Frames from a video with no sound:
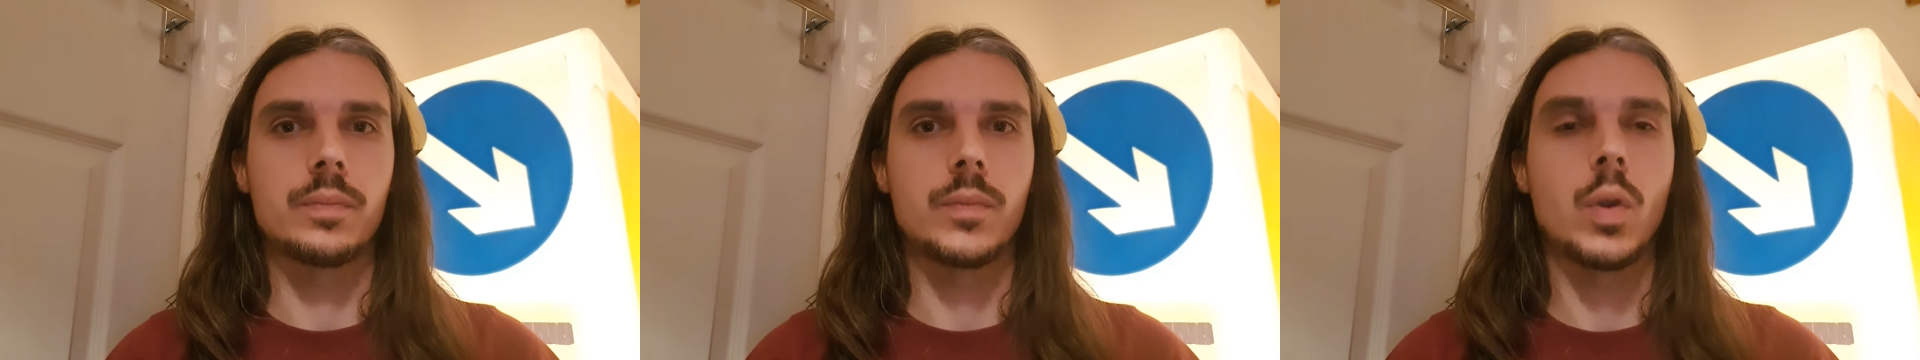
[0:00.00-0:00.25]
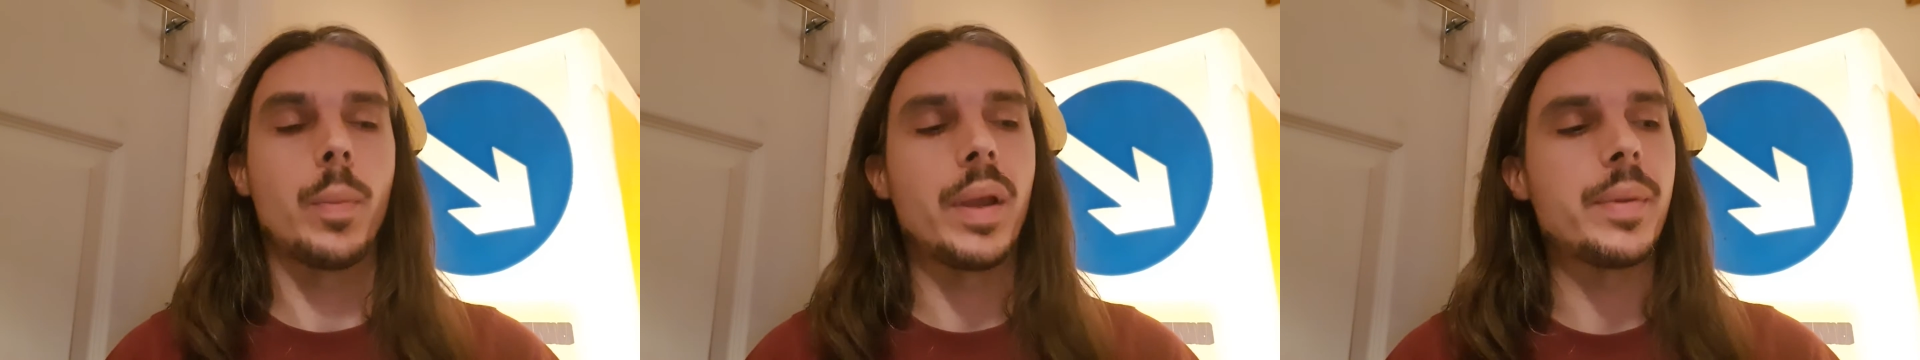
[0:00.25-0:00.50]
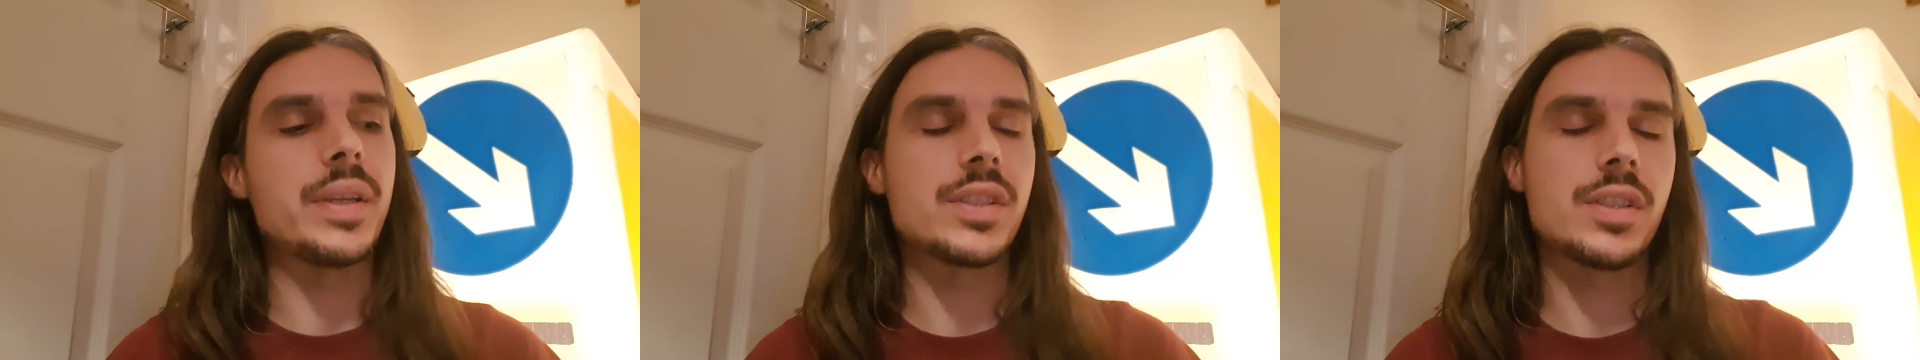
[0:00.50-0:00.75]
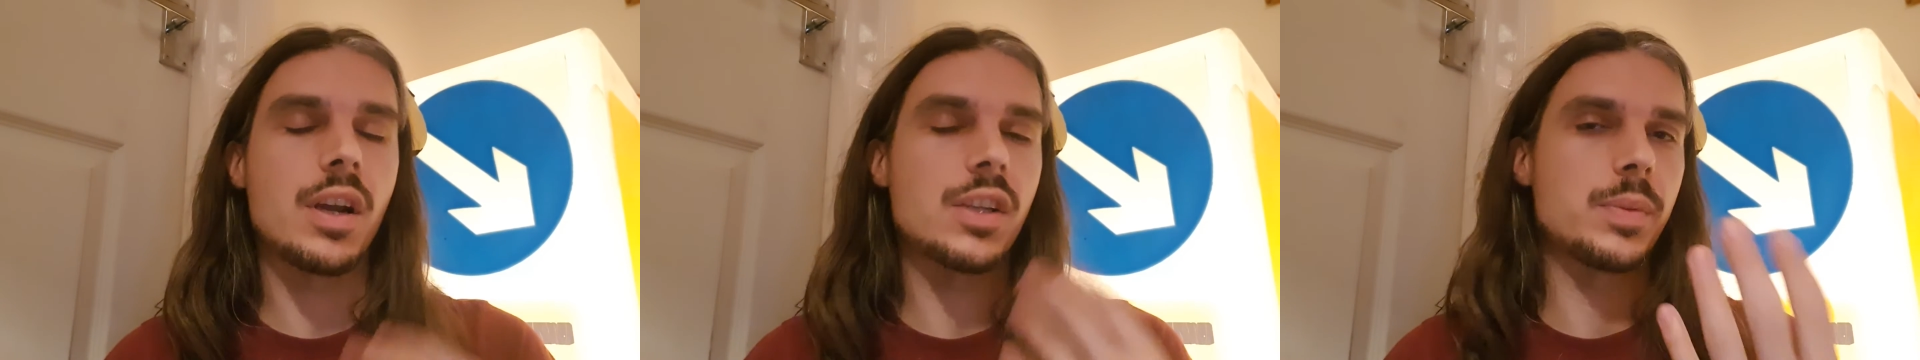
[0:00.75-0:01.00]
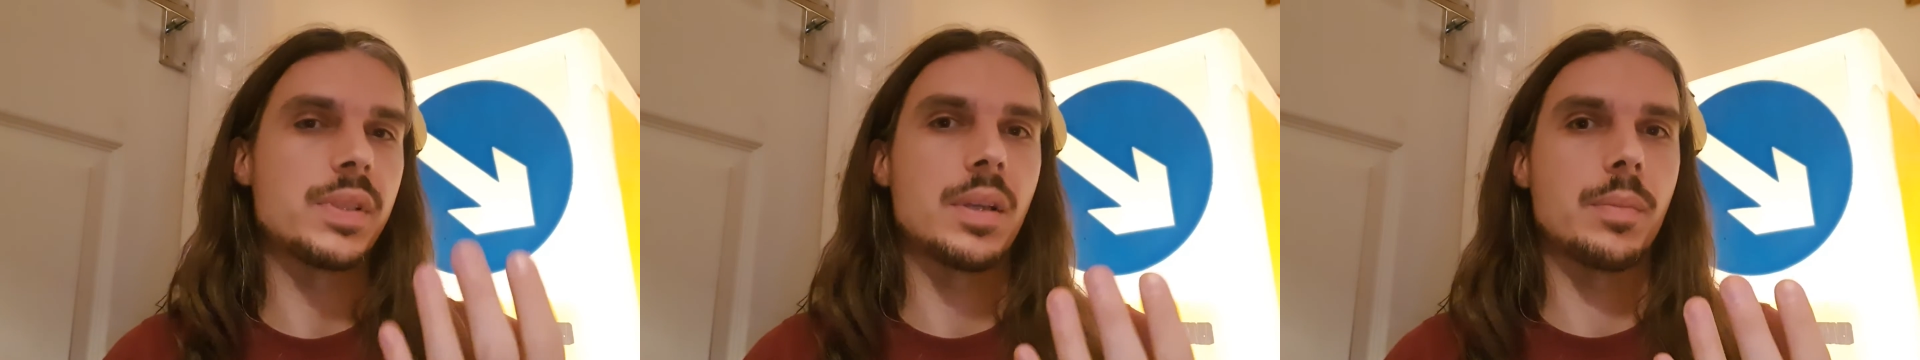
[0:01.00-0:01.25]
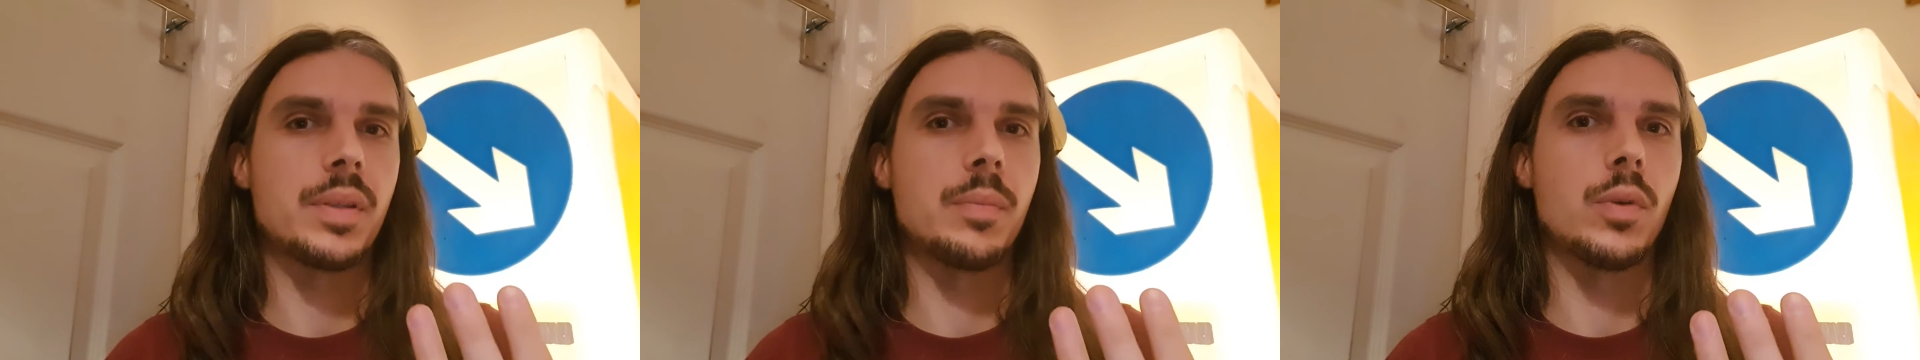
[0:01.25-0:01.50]
Or maybe it starts with
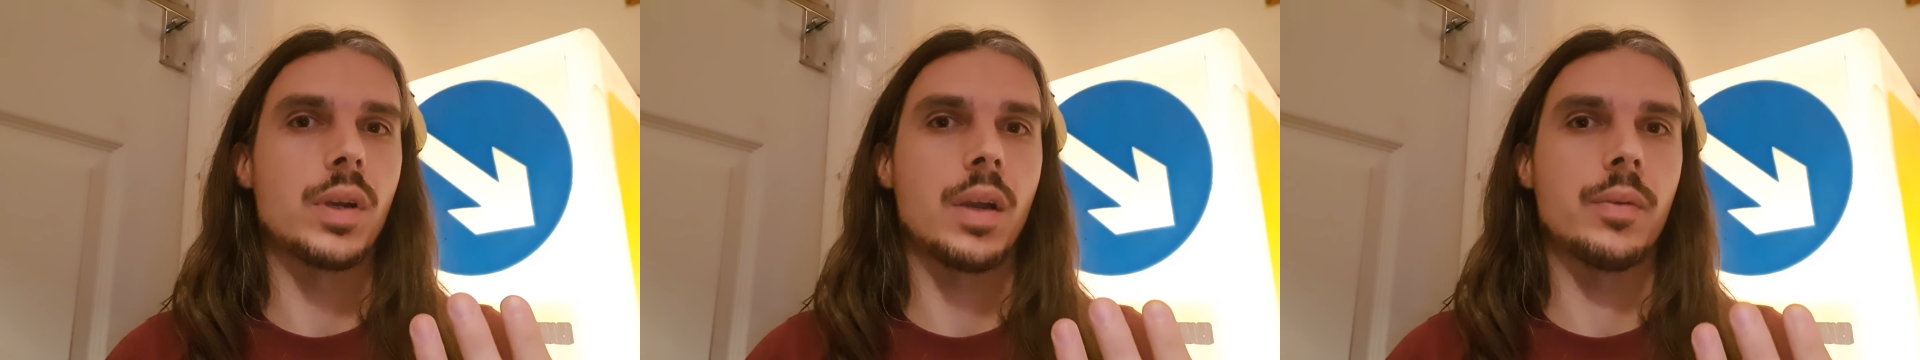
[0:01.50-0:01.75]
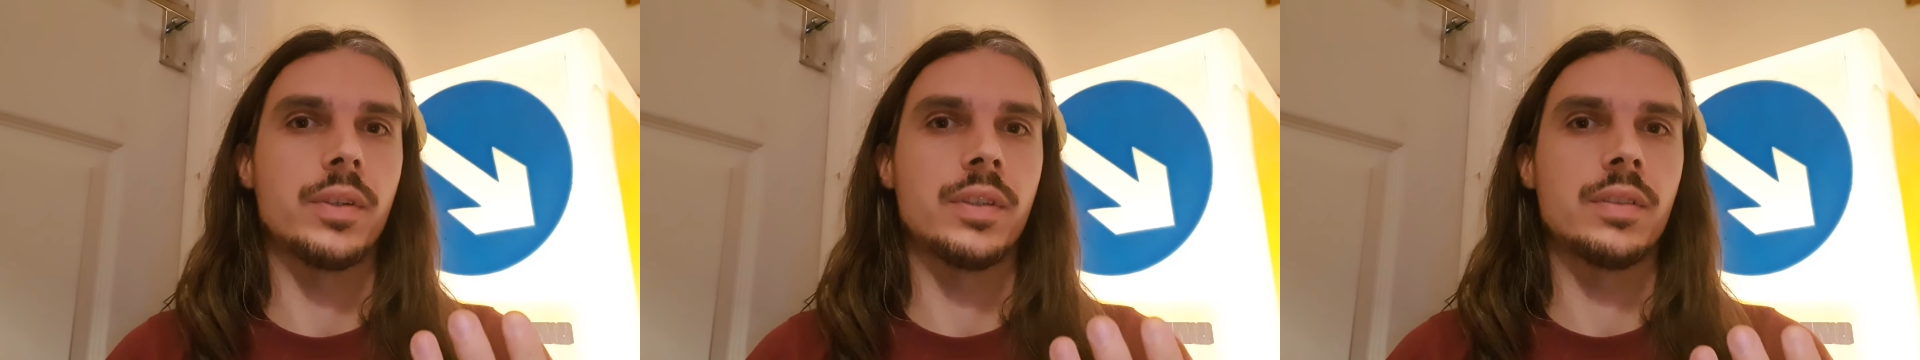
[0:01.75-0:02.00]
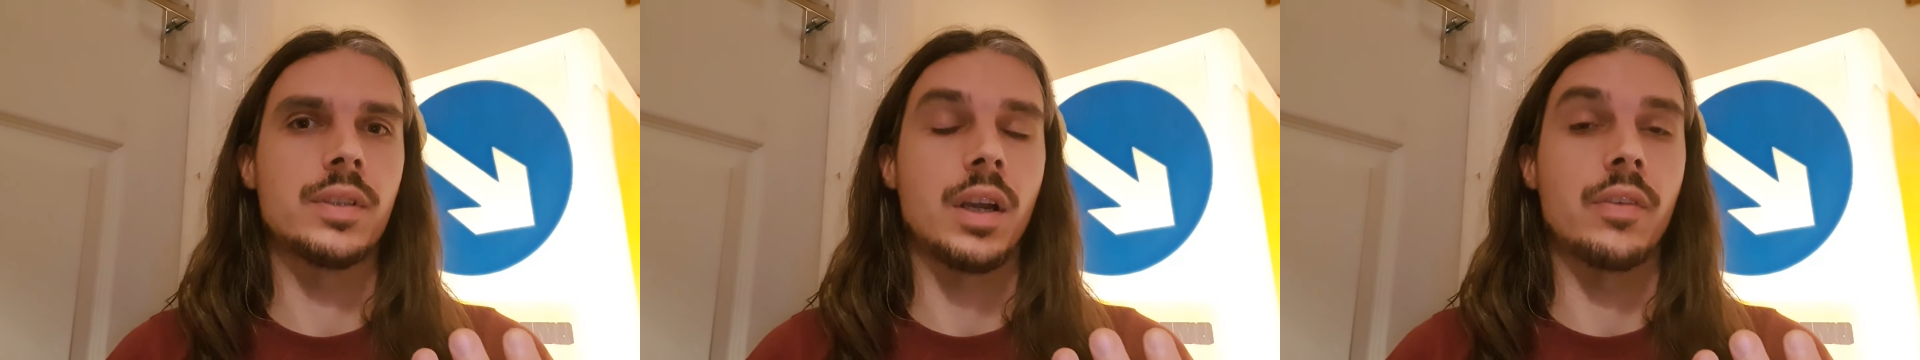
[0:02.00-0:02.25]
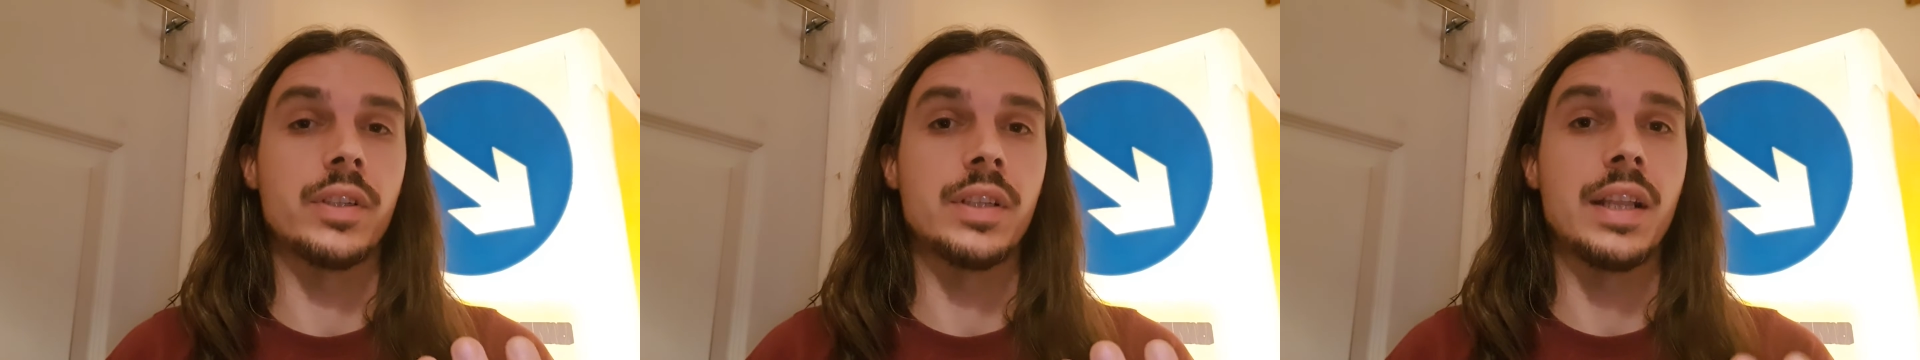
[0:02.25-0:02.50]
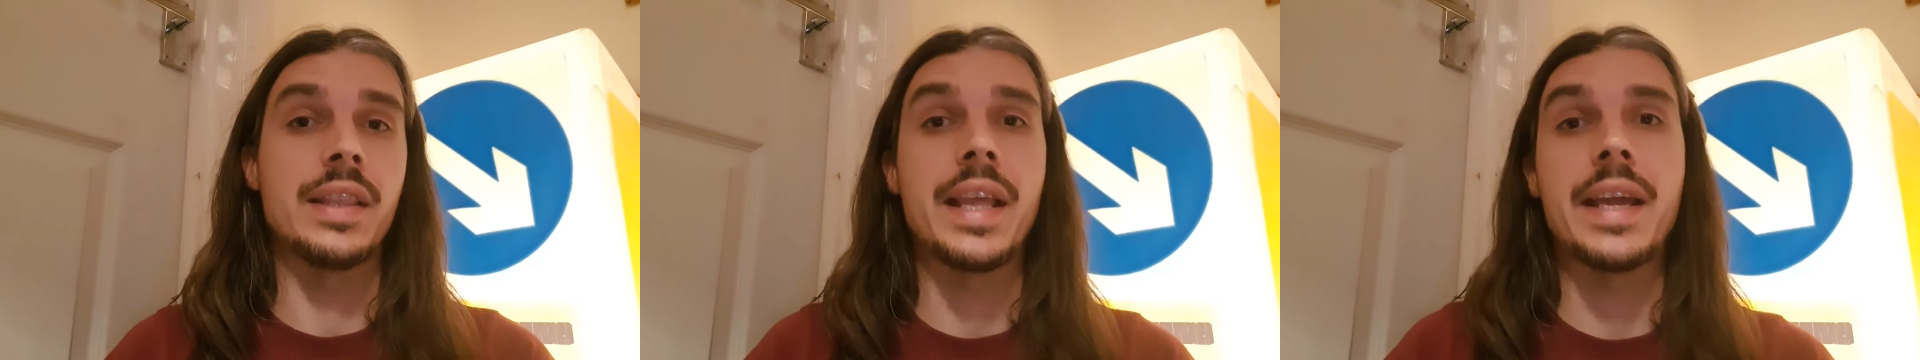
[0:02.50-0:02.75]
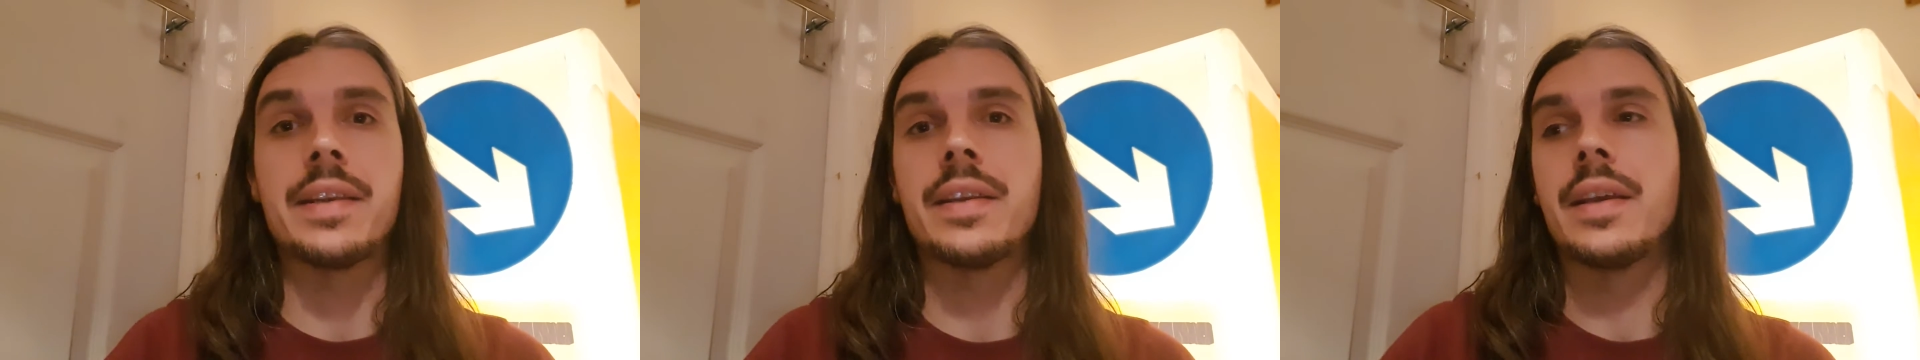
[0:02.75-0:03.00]
something more current, and
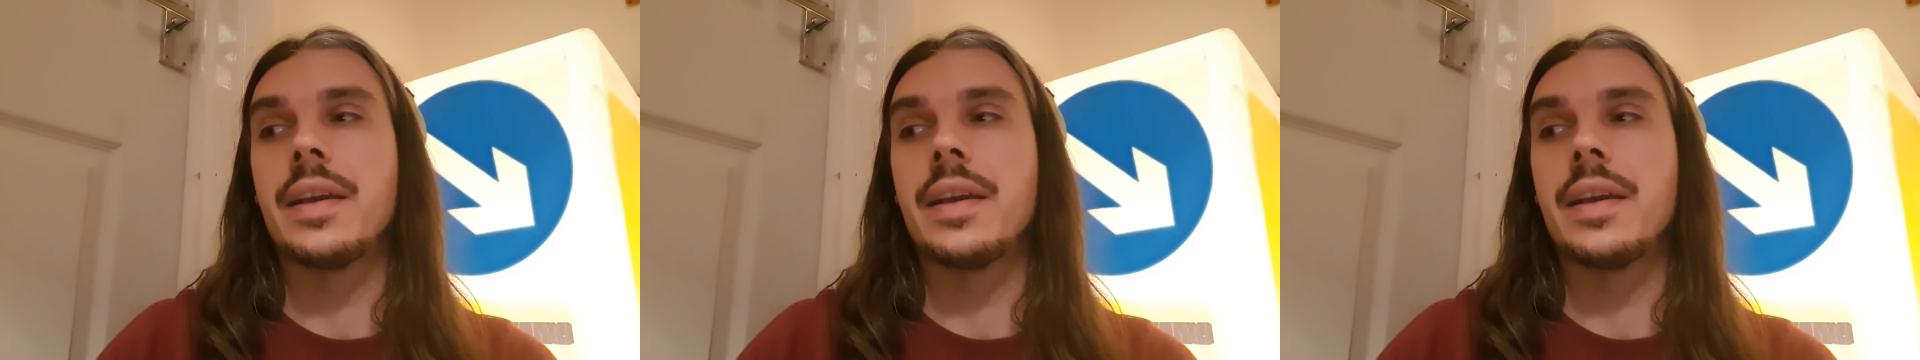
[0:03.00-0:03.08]
then